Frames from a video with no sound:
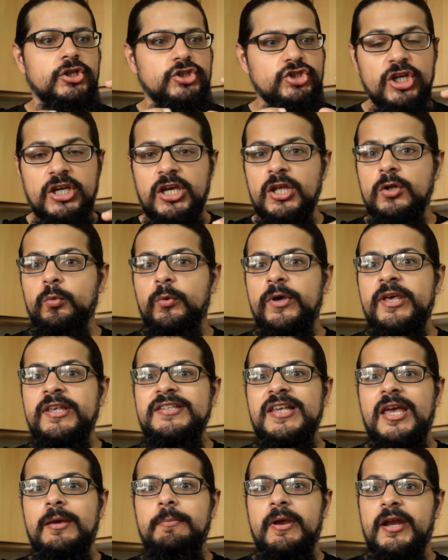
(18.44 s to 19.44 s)
chicken
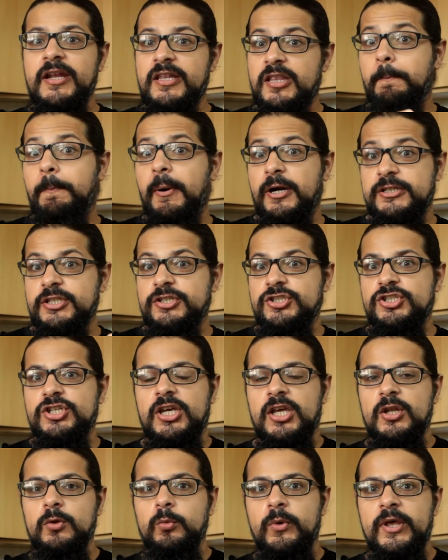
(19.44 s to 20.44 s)
wings I made, the butter
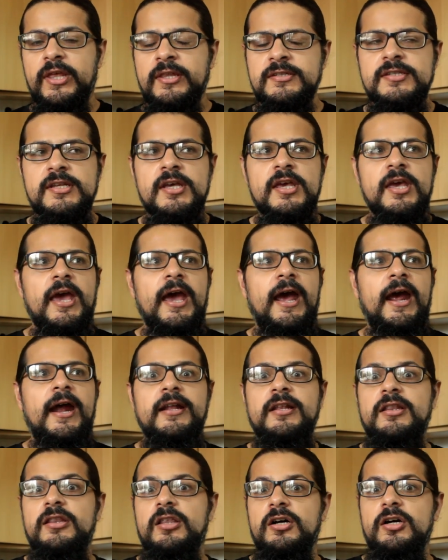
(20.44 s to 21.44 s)
chicken wings
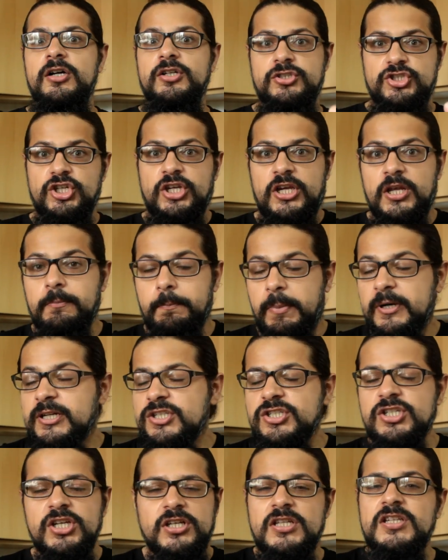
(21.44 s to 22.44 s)
and the chicken
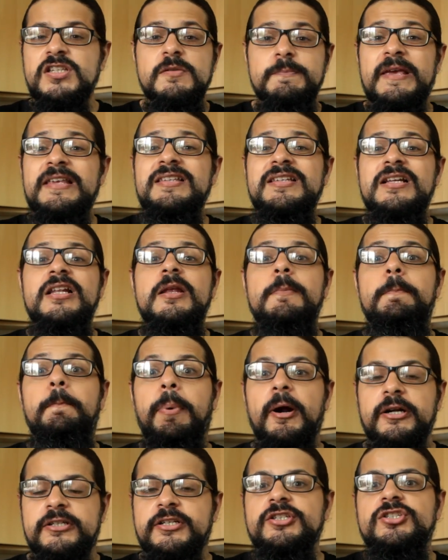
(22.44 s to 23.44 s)
butter chicken. This is basically
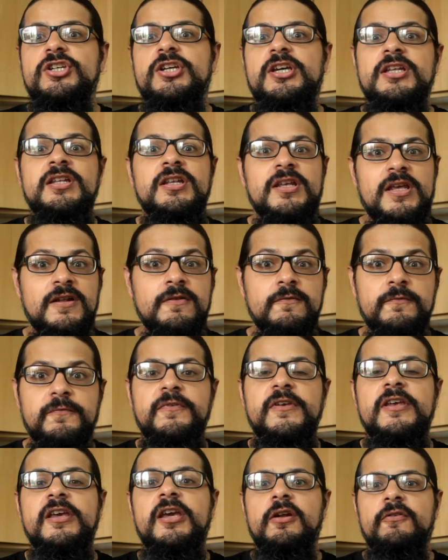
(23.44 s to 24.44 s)
butter chicken in
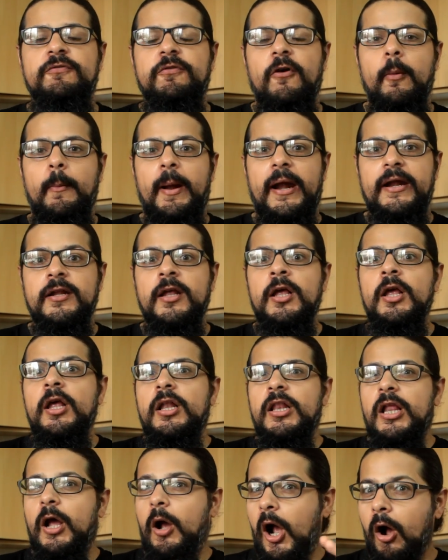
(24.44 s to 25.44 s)
vegan format.
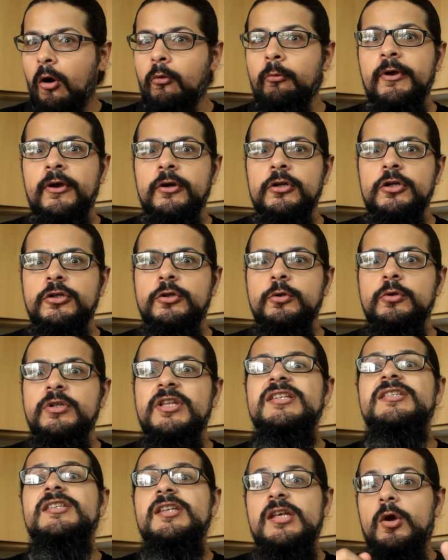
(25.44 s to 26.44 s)
Now how are we going to do
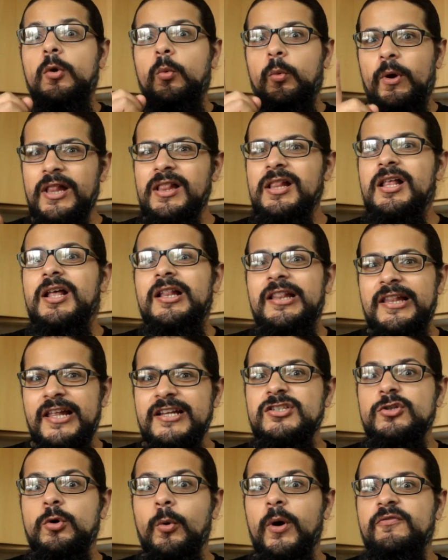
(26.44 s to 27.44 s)
this? Well,
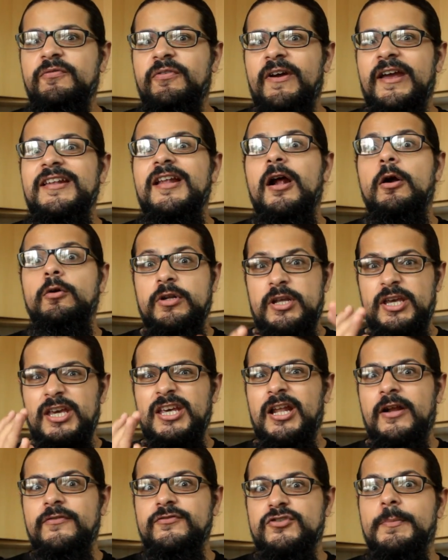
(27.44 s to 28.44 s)
let's go and find out.
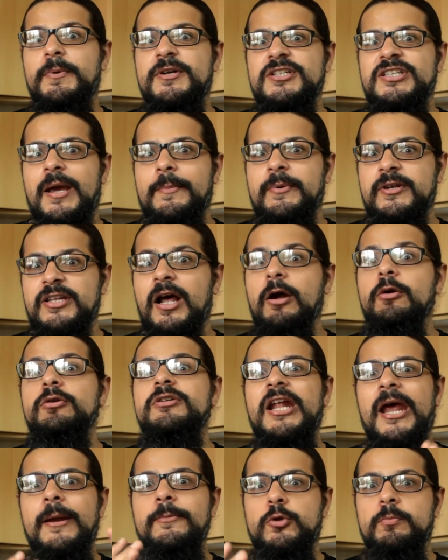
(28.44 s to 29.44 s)
Enough jibber jabber
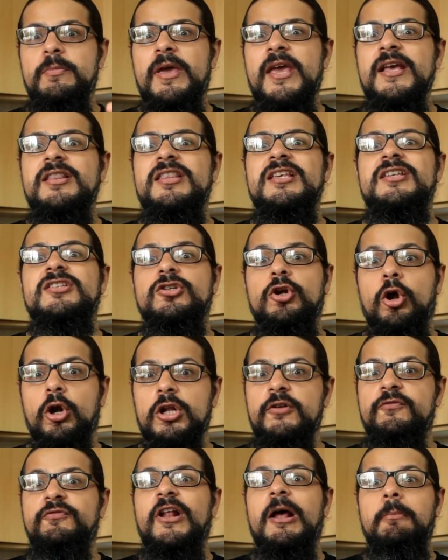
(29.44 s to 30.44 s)
now, time to make these
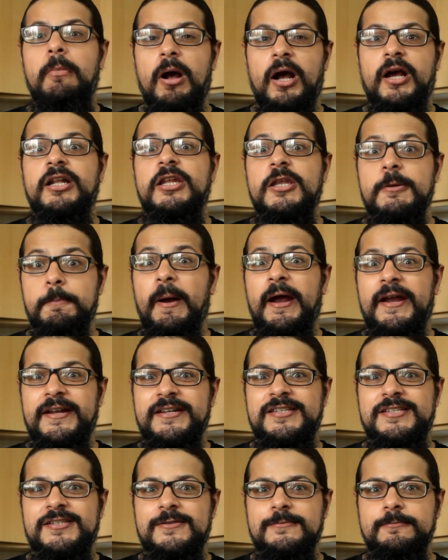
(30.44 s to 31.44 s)
cauliflower makhani
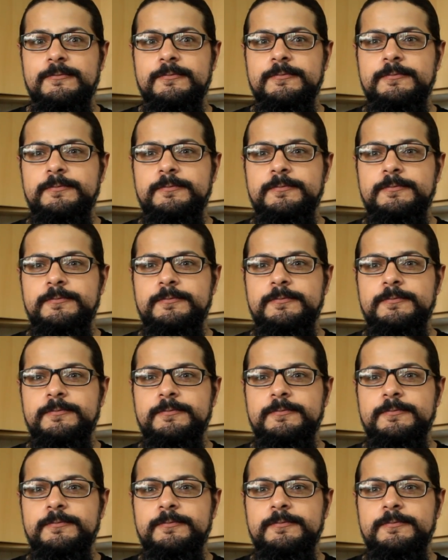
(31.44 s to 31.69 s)
bites.